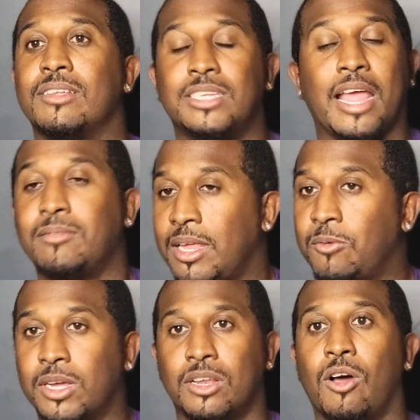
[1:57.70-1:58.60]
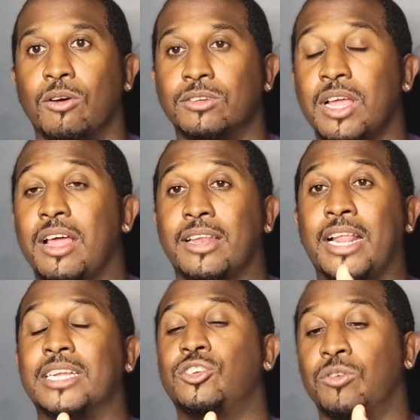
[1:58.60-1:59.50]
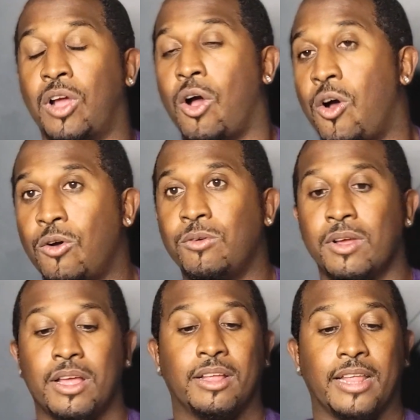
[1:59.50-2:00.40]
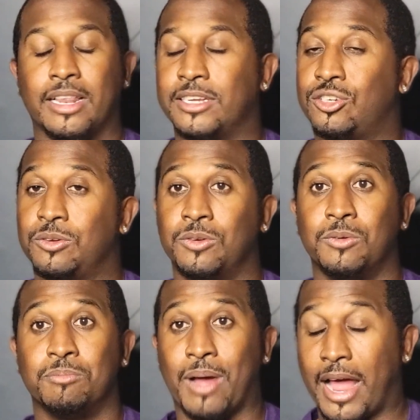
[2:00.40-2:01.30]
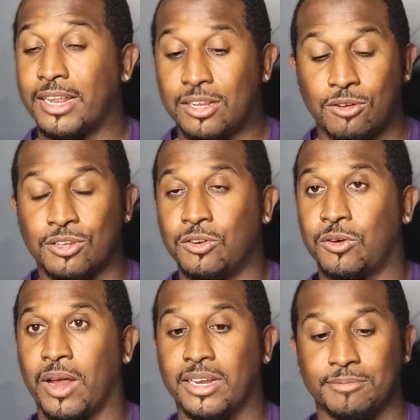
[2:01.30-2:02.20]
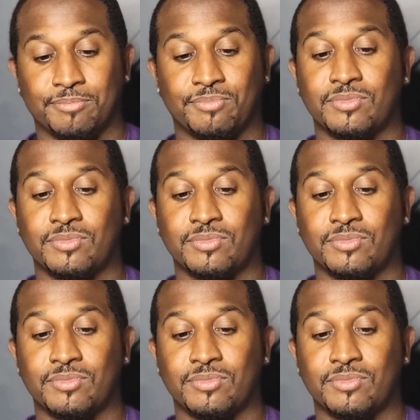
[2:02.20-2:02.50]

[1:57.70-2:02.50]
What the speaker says: Same thing with clothes. They let you go. They let you buy the clothes on credit.